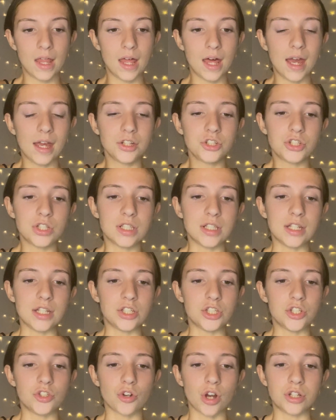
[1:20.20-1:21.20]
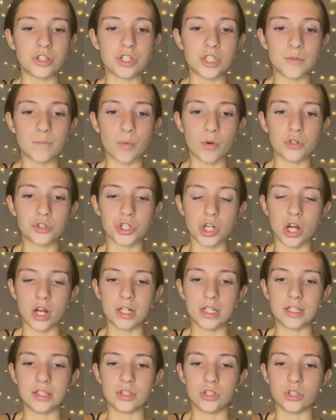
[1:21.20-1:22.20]
Anxiously, she tried to spot
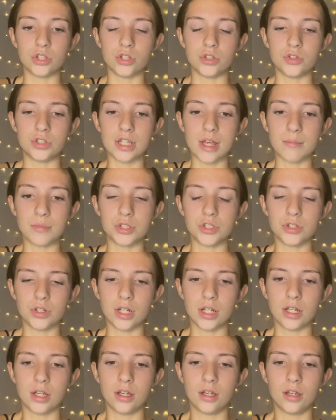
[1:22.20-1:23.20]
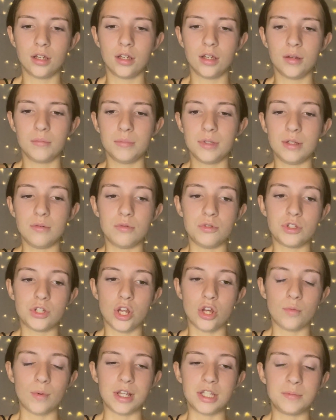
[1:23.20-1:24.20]
Charlie in the huge cemetery, but he was
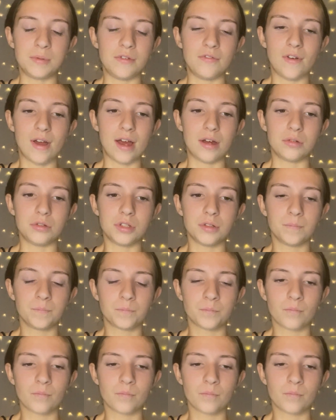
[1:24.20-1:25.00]
nowhere to be found.